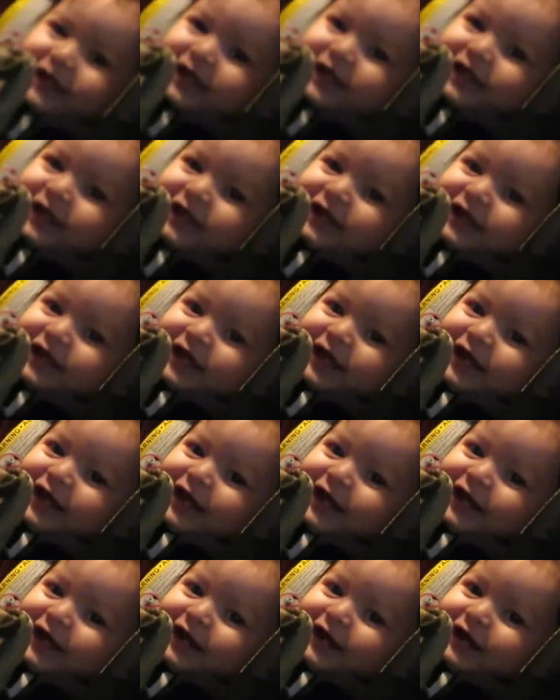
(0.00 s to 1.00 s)

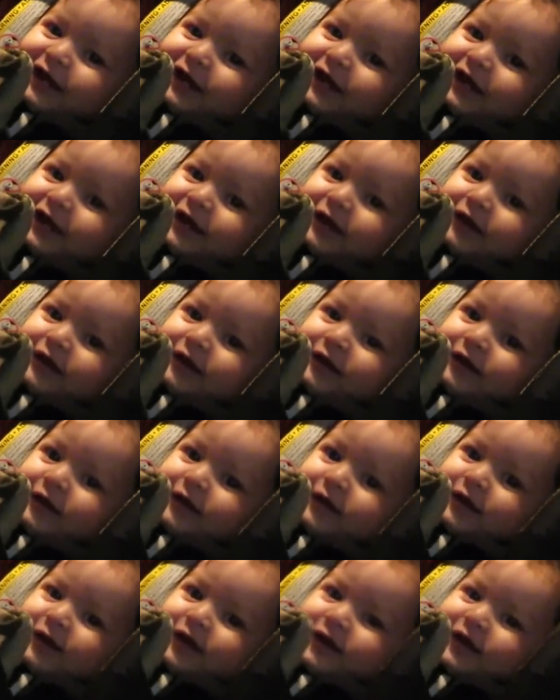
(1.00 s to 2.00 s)

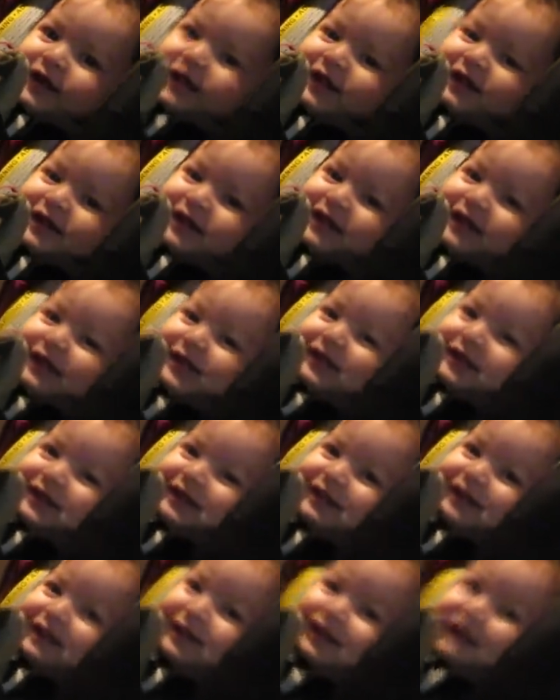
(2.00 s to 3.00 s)

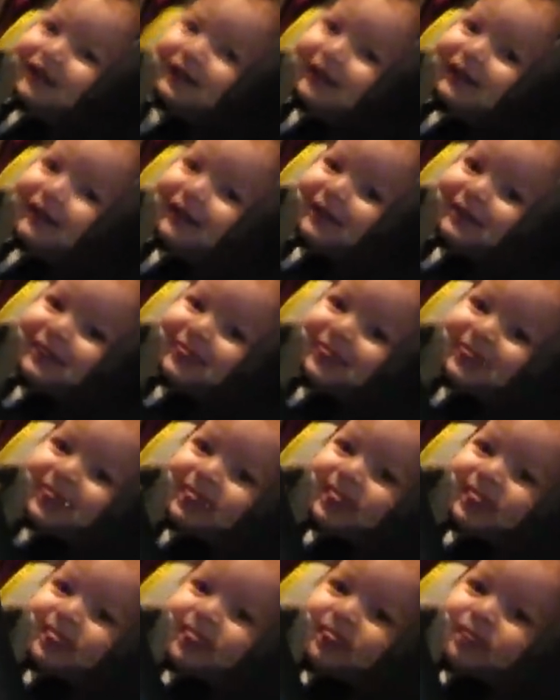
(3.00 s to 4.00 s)

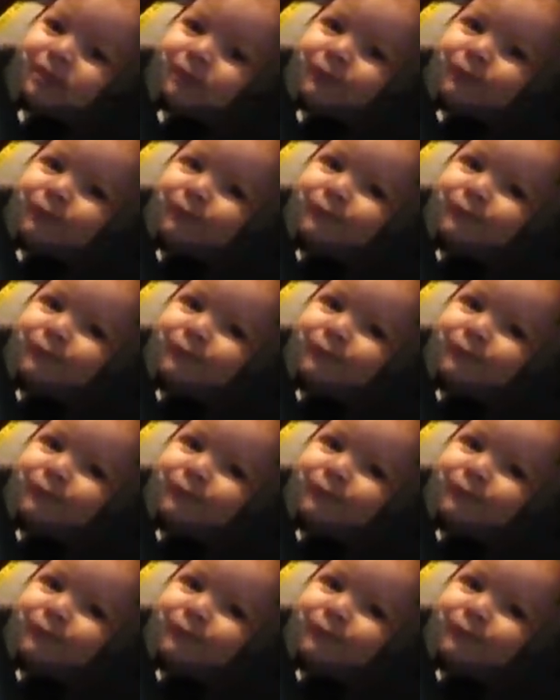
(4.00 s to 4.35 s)
No one is speaking in this clip.